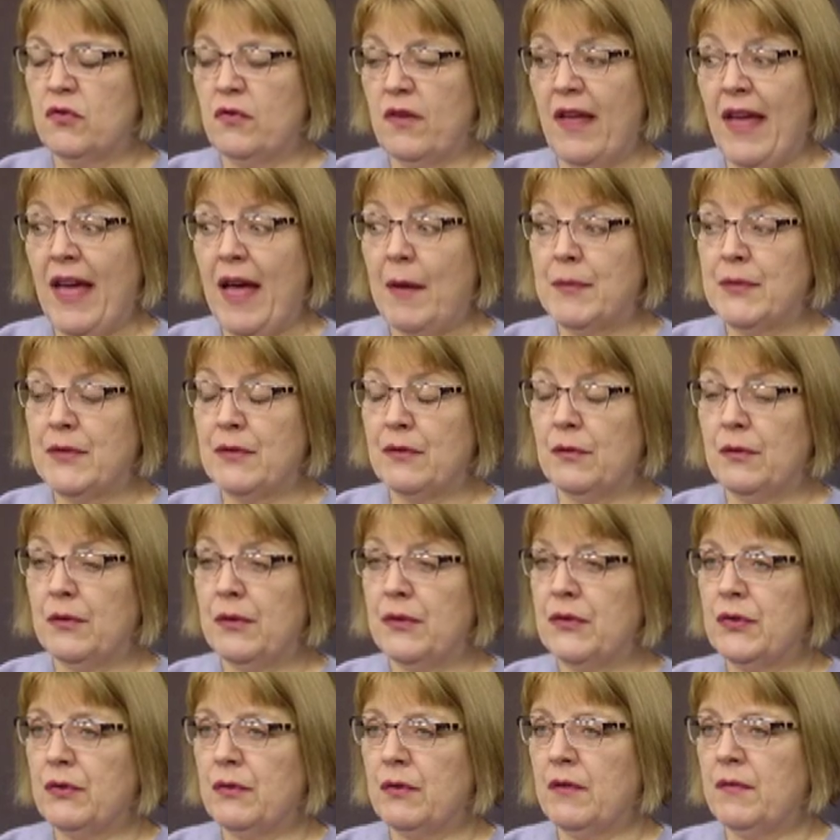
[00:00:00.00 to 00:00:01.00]
absolutely
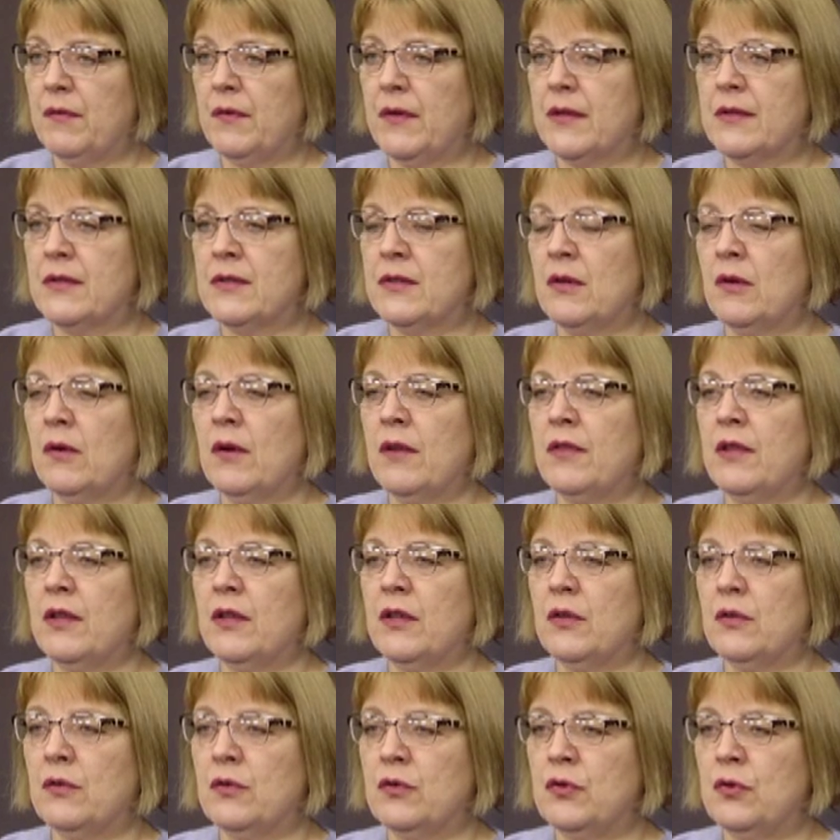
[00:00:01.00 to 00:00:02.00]
terrific. So I
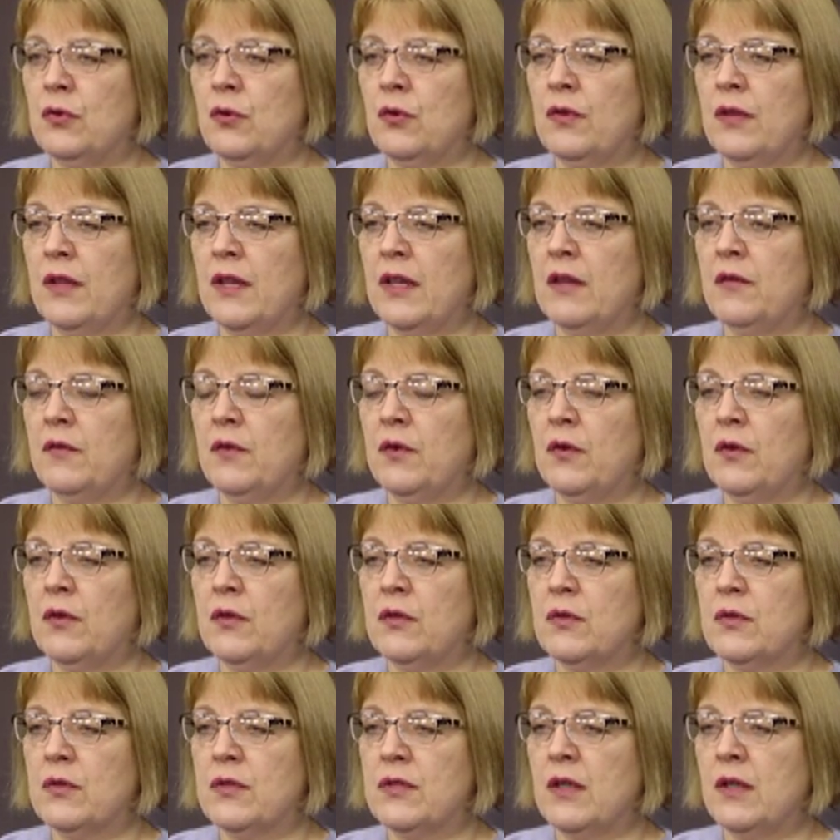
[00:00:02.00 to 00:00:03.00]
think you'll enjoy that if you're
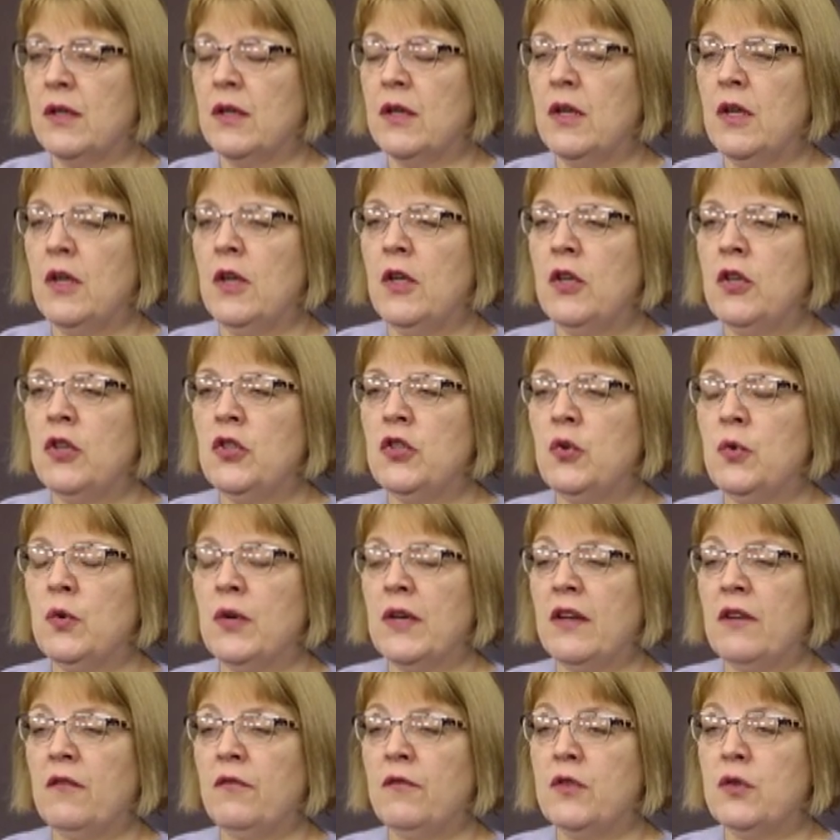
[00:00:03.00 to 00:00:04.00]
interested. You
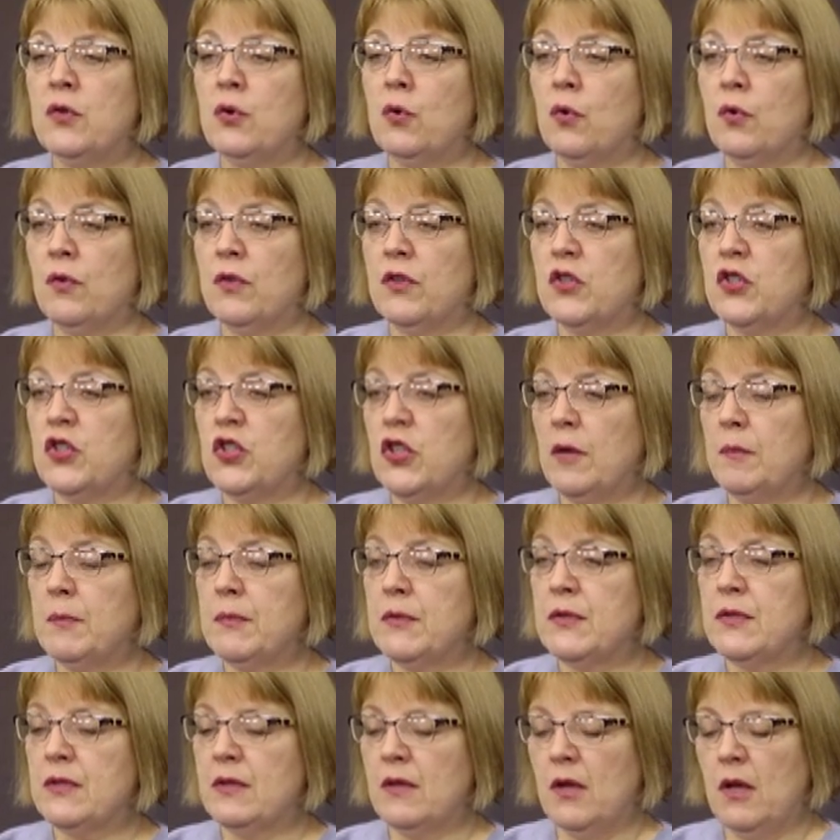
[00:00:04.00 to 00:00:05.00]
can tour the
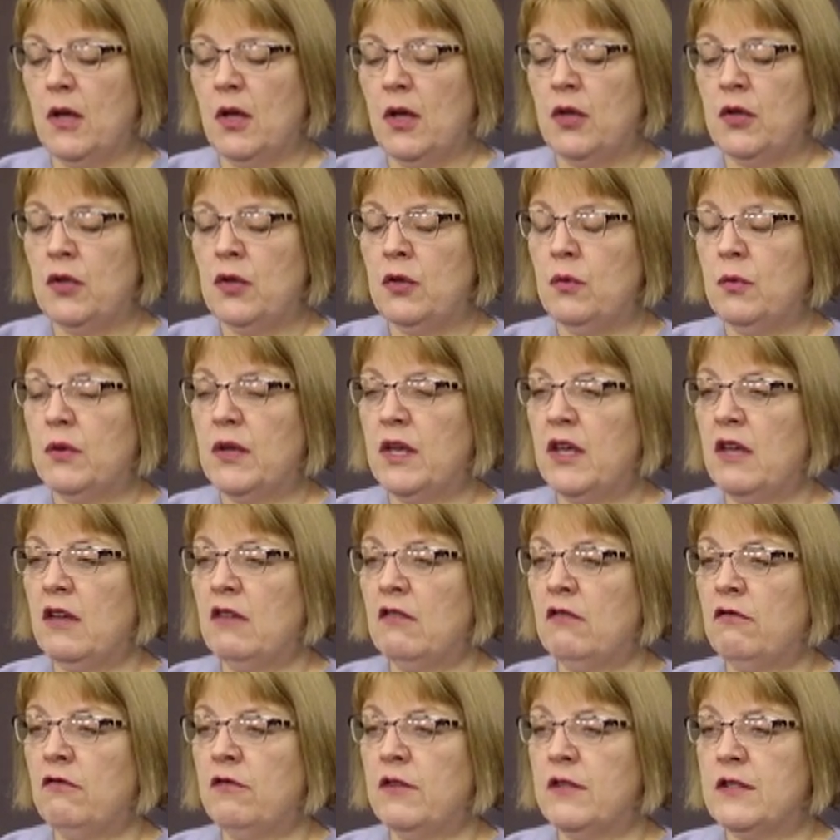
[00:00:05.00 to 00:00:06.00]
ships. You
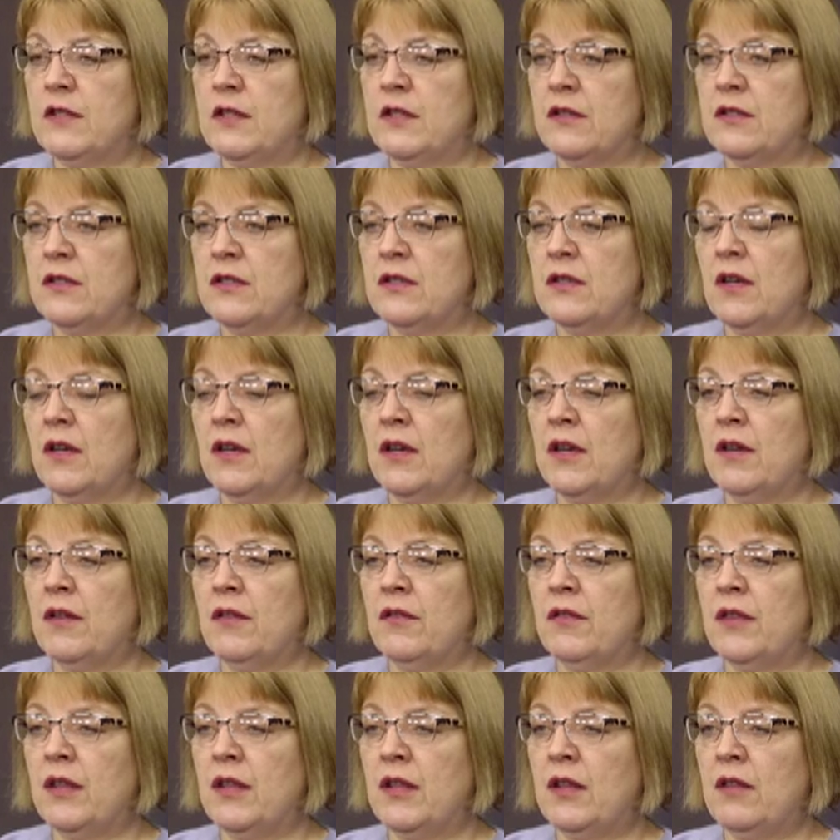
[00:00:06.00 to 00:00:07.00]
can visit uh,
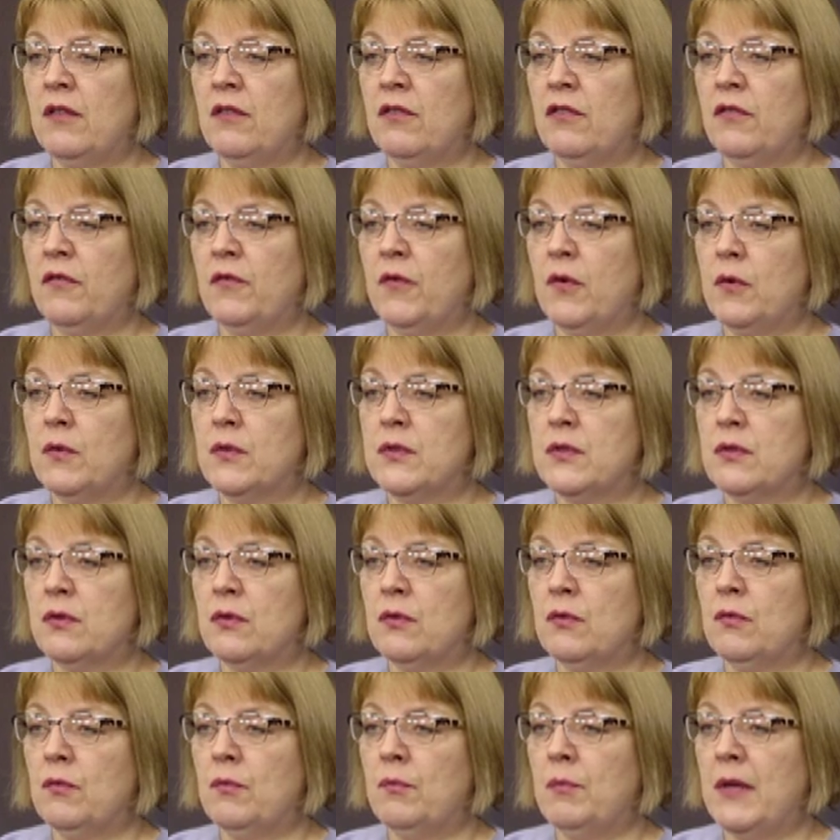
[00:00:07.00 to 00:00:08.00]
the, the folks
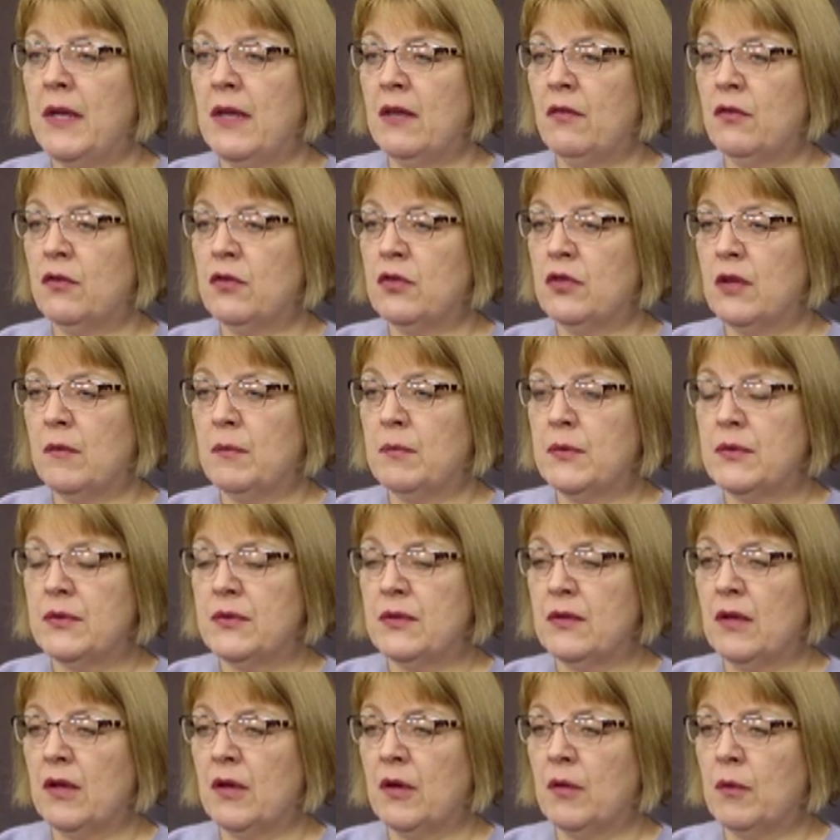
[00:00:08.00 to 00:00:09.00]
who man the ships
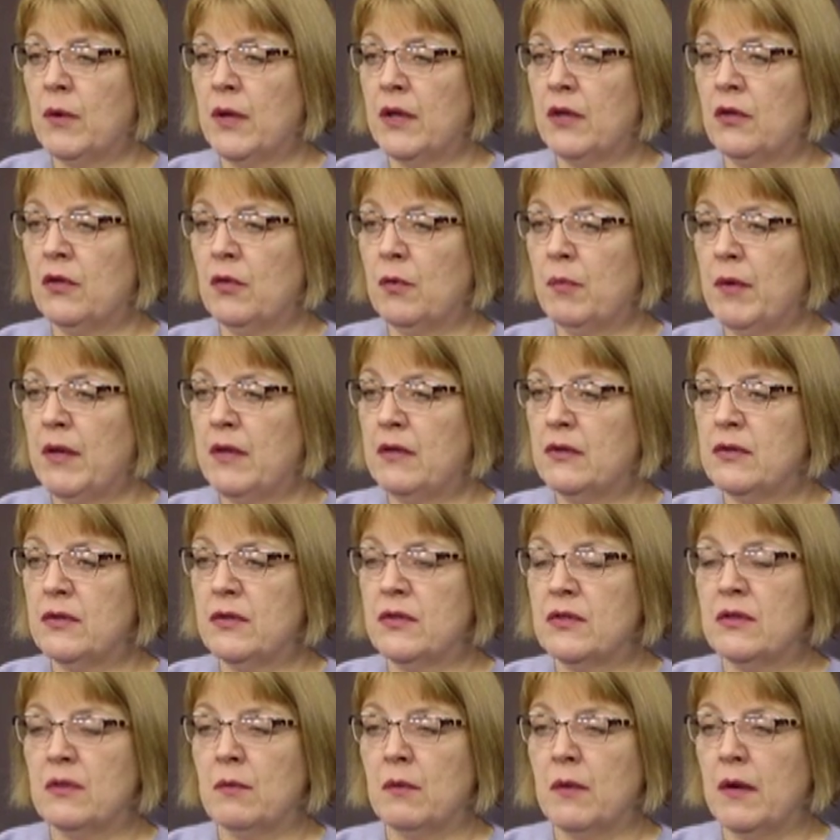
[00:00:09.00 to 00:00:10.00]
on a regular
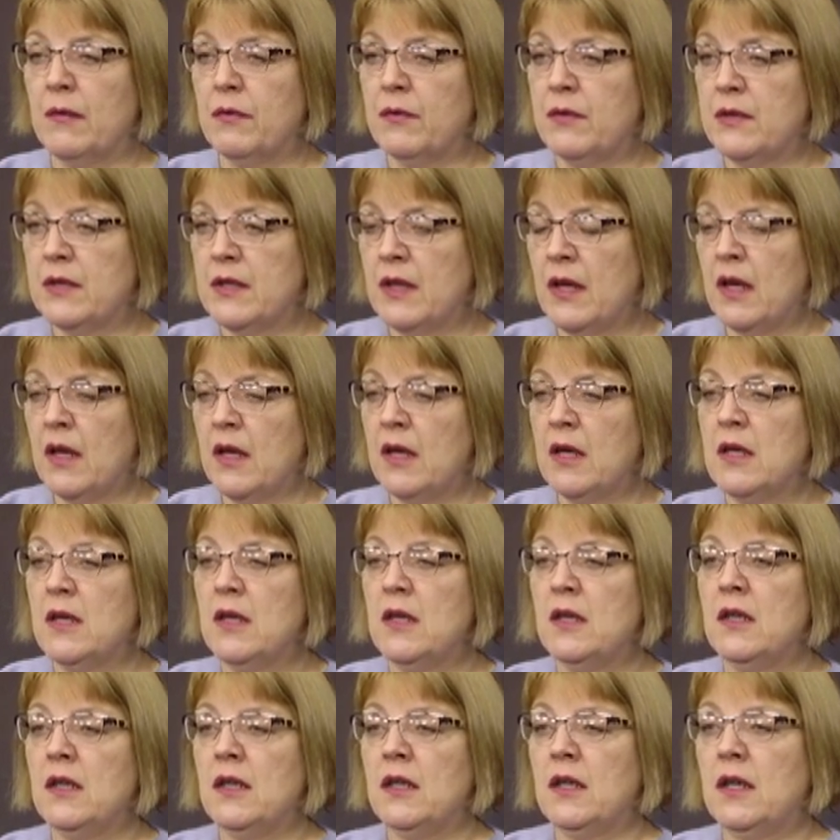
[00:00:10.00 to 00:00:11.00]
basis throughout the day.
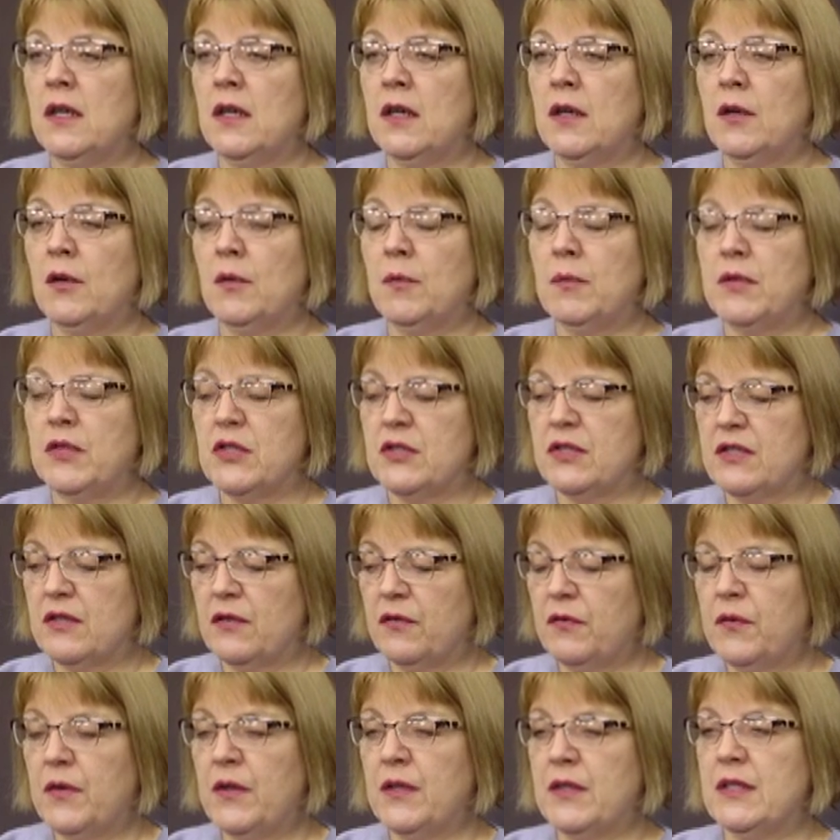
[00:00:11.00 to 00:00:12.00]
Uh, it'll be just a
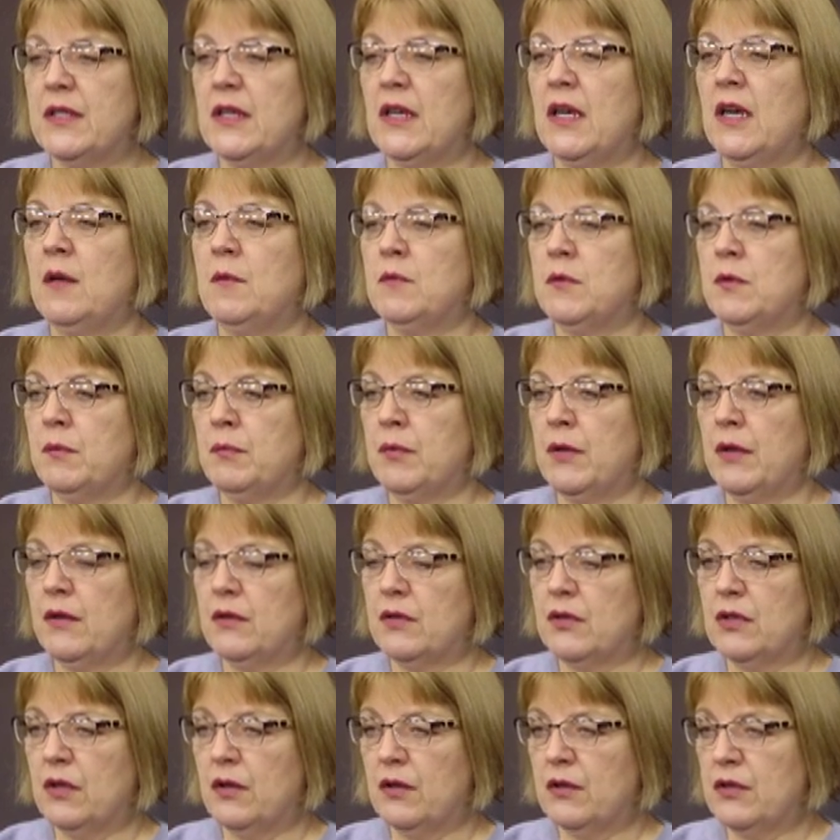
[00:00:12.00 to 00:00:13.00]
fun time to bring the
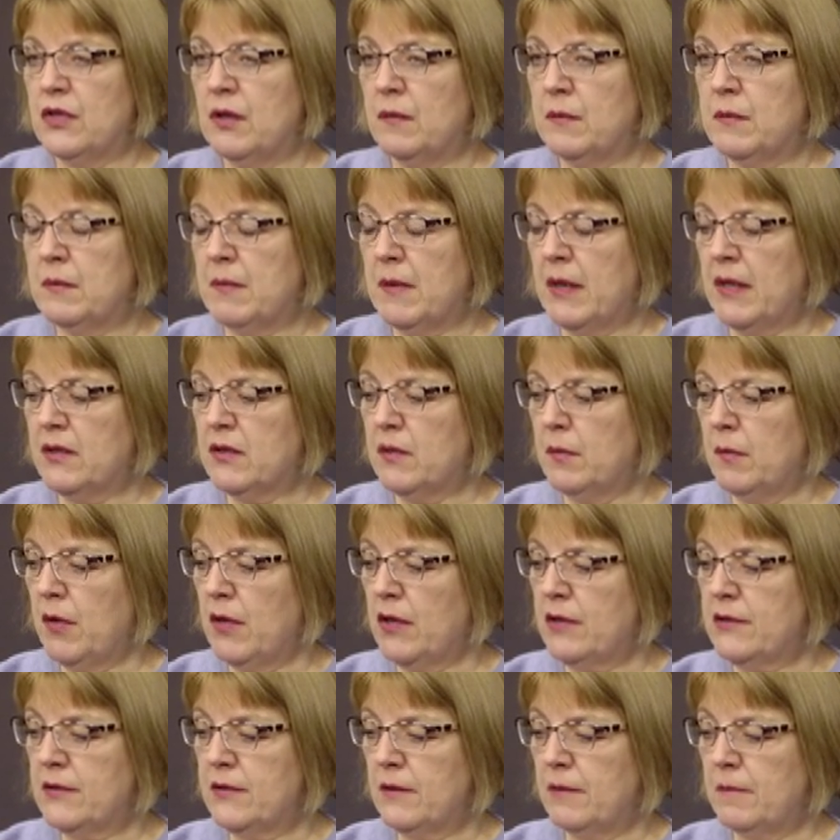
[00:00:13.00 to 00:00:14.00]
tall ships back to
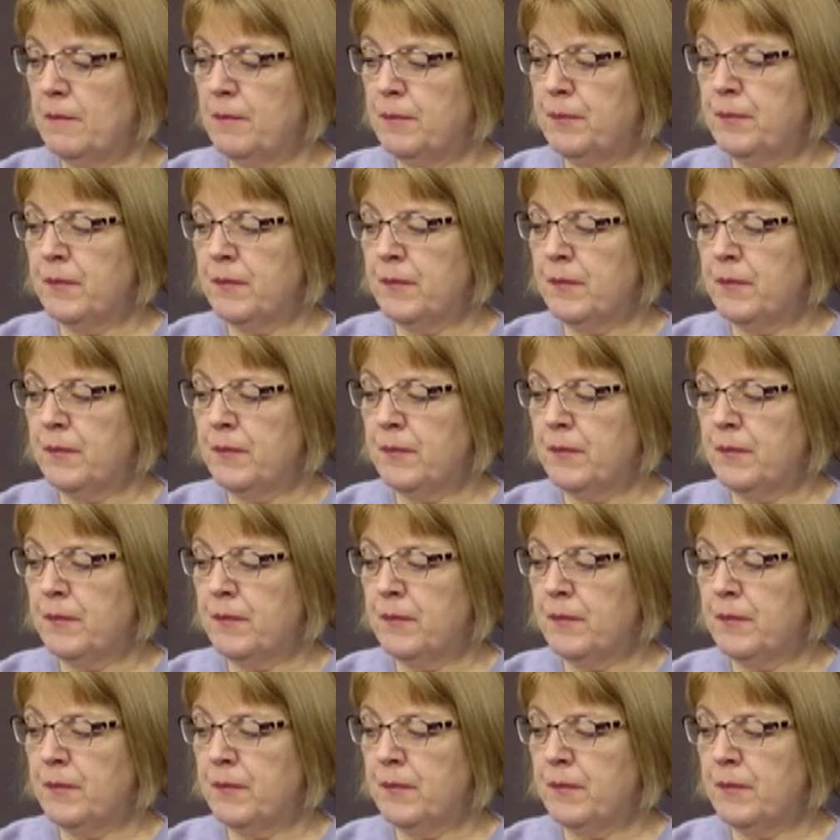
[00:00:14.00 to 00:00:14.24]
Boston.